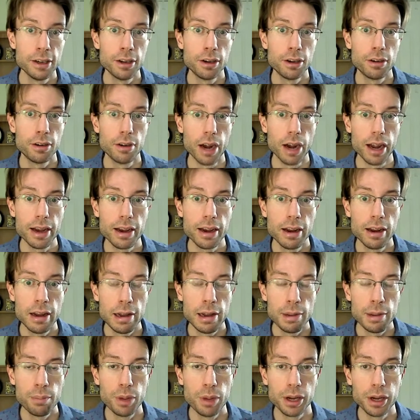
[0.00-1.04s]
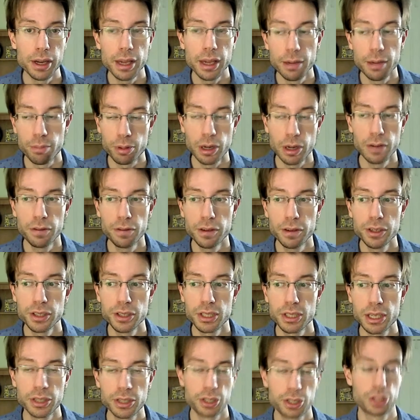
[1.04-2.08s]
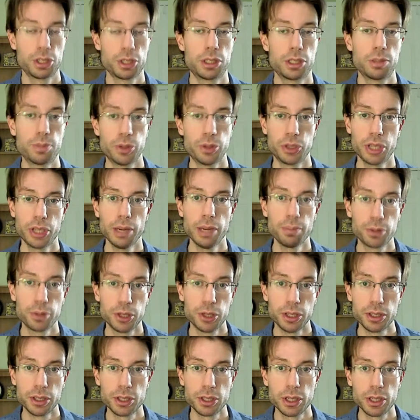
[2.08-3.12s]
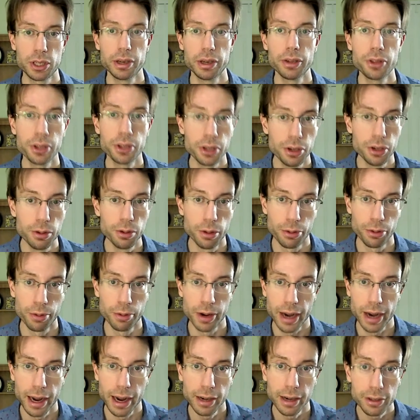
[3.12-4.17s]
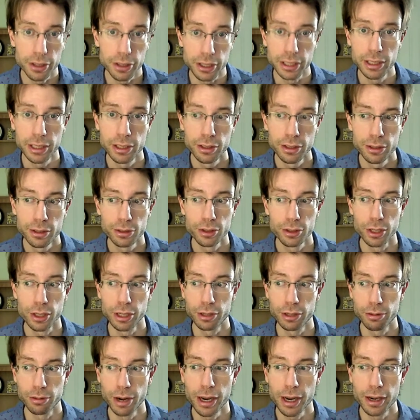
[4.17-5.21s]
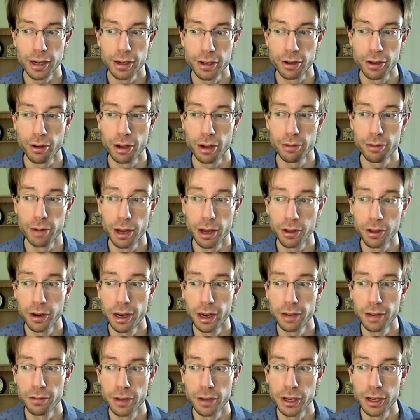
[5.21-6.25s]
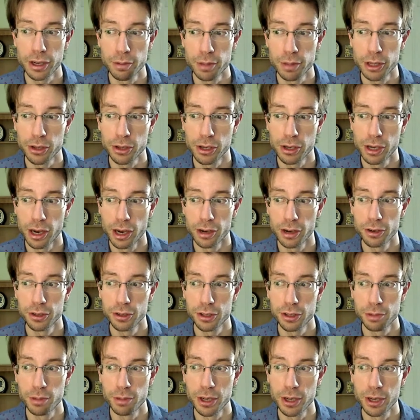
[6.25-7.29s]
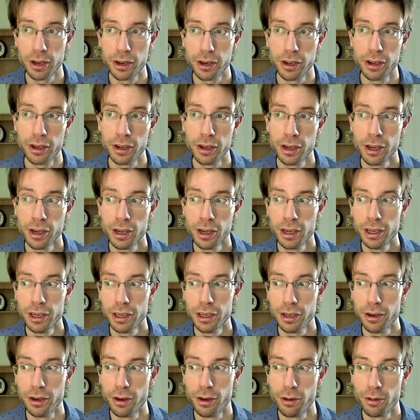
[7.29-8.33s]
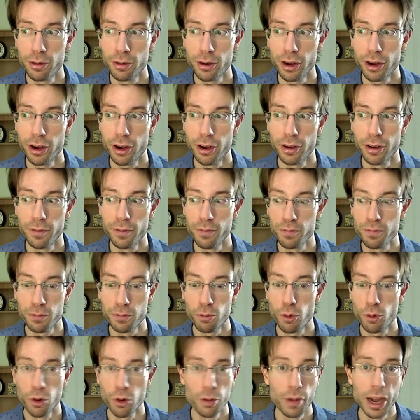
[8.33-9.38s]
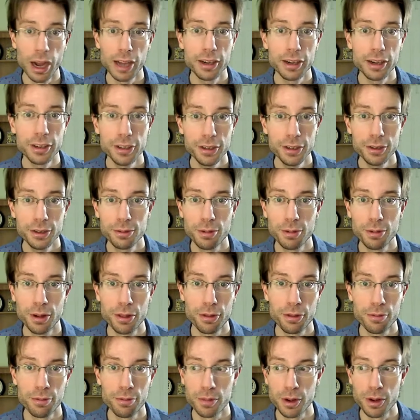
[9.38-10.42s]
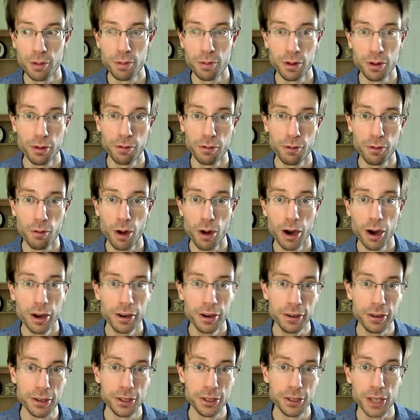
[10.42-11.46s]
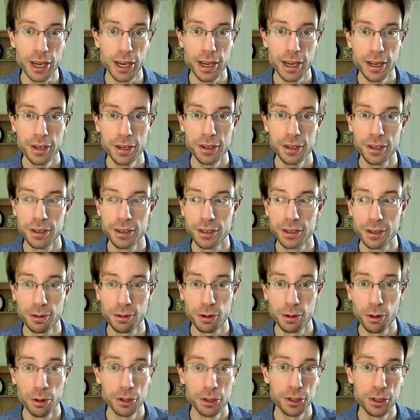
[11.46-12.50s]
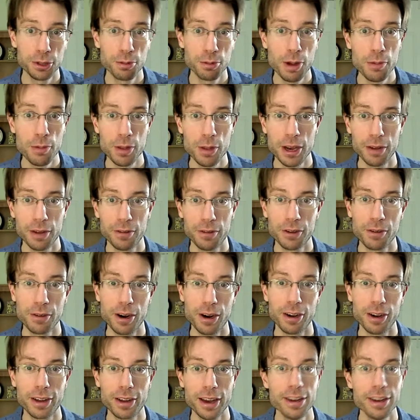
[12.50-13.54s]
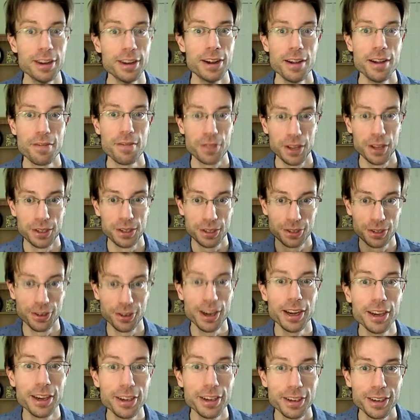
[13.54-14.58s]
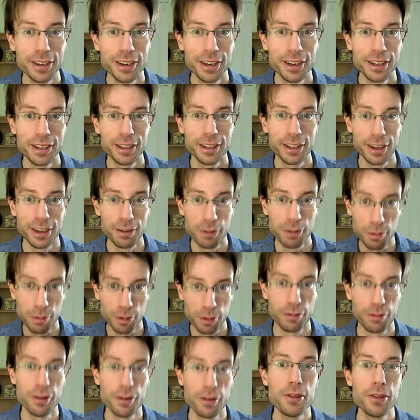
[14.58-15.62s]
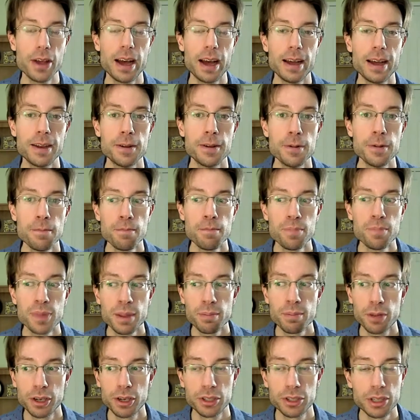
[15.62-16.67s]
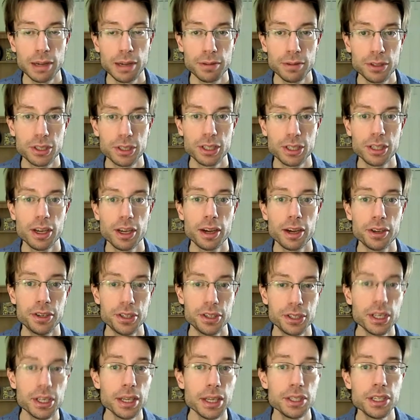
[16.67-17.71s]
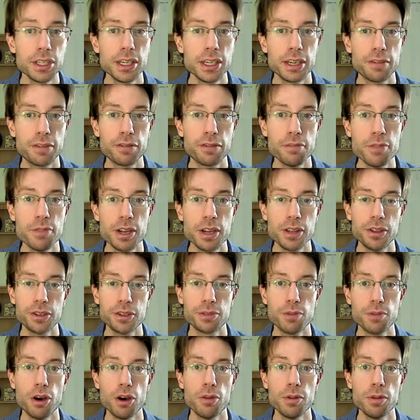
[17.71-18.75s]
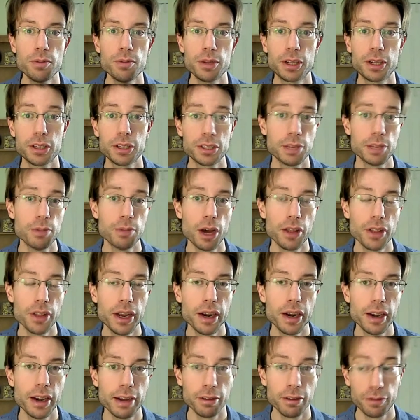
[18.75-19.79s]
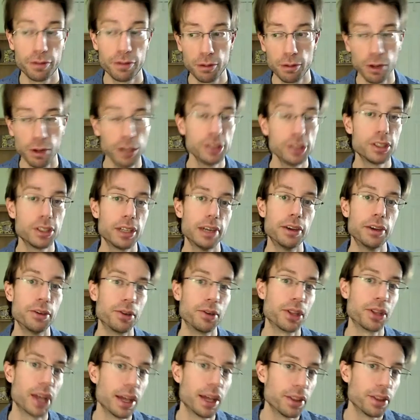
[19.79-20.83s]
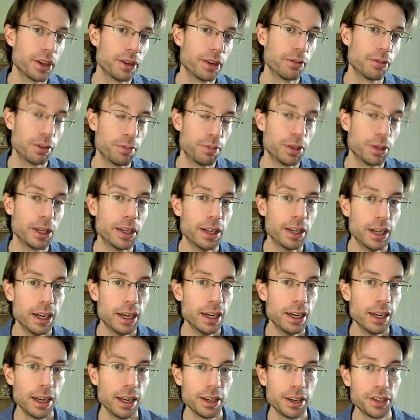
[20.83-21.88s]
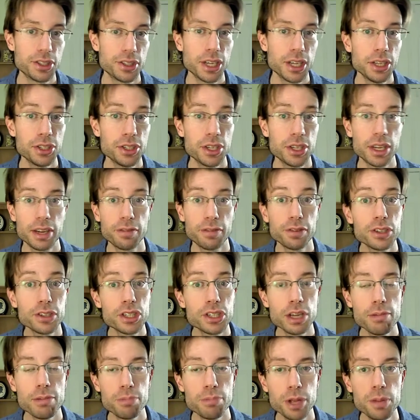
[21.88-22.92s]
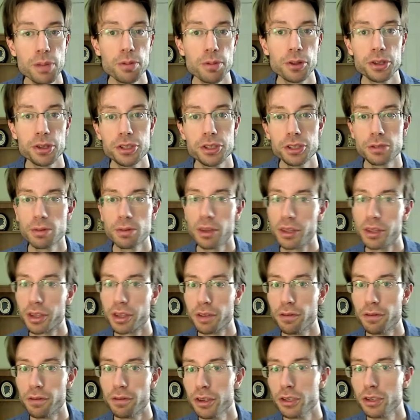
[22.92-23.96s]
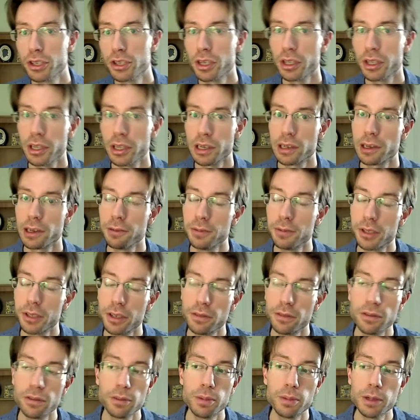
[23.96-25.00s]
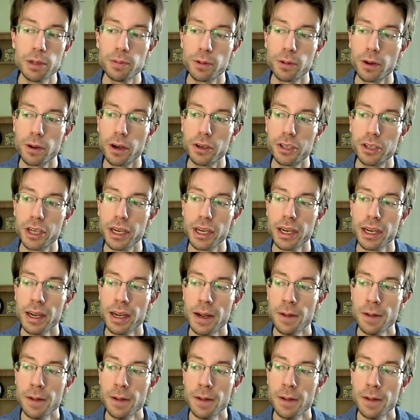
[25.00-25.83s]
right? But again, preference, that's just a perception. It's got nothing to do with reality. It's like, great, I'd rather have like $1 million and be on a, warm island with, beautiful water and sand and, gorgeous women everywhere. Okay. That's great that I would prefer that, but it's obviously not a necessity for me in this moment because I'm not there. Now, if I was there doing that, then it would be a necessity. And for some people, this is where the confusion I think comes in for people, RJ,